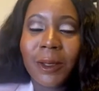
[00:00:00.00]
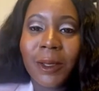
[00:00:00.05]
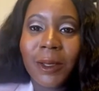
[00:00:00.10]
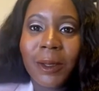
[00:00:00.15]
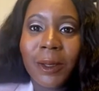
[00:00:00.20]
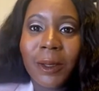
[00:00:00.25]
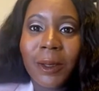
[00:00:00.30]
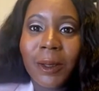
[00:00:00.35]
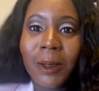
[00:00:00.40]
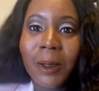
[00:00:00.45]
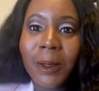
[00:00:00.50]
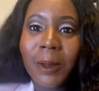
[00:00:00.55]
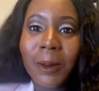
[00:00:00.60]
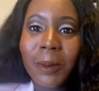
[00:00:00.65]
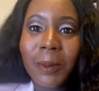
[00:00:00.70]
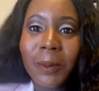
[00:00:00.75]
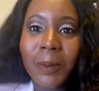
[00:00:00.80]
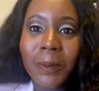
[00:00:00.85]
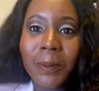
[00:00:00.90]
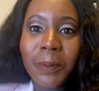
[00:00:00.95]

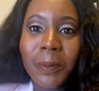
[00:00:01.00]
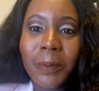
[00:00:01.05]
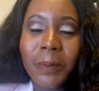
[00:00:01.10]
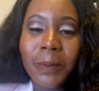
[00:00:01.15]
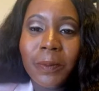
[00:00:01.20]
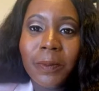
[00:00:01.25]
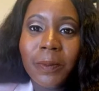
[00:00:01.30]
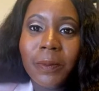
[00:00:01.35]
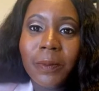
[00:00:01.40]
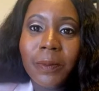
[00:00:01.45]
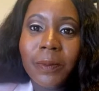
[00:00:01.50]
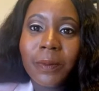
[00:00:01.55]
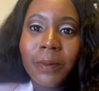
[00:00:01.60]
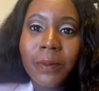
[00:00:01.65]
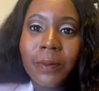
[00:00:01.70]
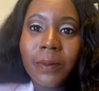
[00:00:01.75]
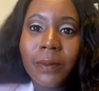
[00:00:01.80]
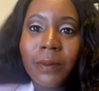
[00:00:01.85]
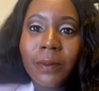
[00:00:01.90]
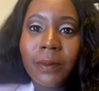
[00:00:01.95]

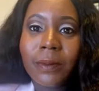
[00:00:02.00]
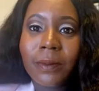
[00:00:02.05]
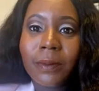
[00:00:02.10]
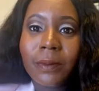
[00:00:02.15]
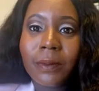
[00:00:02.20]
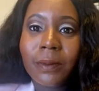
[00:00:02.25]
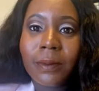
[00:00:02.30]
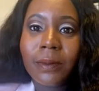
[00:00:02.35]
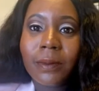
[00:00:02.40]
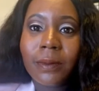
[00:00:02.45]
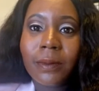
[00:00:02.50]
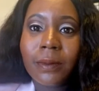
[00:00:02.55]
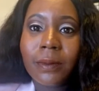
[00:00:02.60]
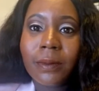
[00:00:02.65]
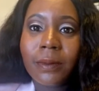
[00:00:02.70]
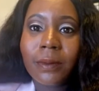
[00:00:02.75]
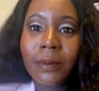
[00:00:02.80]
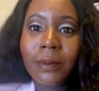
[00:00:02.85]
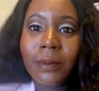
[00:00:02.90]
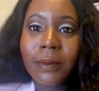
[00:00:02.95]

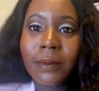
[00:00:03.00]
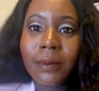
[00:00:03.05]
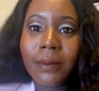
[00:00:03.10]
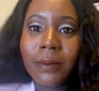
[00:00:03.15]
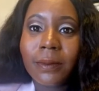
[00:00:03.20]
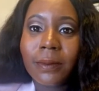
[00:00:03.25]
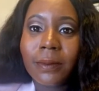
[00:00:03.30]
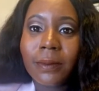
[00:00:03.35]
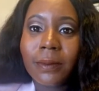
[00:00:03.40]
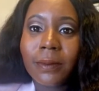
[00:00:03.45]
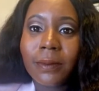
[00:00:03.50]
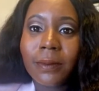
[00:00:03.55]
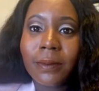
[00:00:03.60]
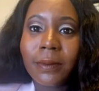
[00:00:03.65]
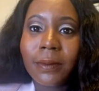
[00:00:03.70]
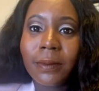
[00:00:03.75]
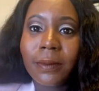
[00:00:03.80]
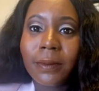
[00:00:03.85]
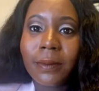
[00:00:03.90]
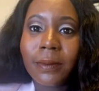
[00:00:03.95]

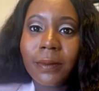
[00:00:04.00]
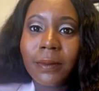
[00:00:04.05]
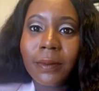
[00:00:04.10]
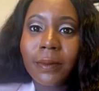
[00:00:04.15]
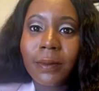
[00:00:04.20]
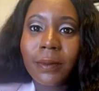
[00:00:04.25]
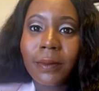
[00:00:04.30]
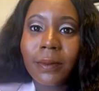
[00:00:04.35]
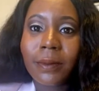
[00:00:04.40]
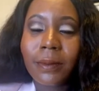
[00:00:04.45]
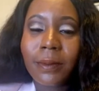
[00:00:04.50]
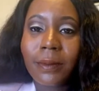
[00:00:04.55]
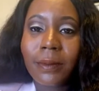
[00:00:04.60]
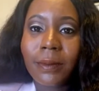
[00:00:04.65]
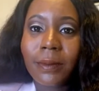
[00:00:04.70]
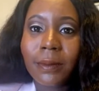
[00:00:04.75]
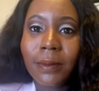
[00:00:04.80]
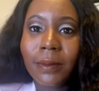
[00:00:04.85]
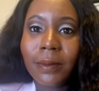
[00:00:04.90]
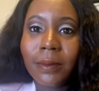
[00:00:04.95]

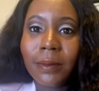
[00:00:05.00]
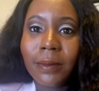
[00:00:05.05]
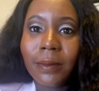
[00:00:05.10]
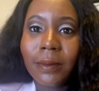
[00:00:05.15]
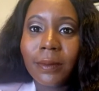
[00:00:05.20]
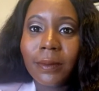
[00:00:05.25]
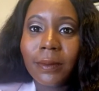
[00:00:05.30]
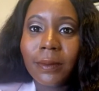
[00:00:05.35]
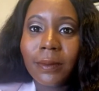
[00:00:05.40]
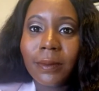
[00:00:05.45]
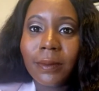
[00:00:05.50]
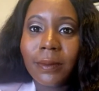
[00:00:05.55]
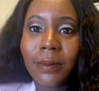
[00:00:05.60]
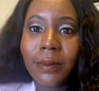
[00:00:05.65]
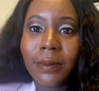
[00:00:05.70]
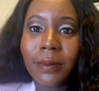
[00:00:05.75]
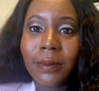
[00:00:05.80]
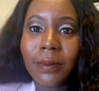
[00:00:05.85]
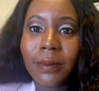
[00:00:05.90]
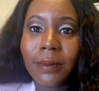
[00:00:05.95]

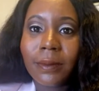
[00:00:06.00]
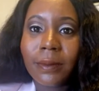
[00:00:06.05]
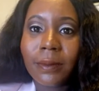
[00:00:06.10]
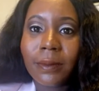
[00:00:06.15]
(silent)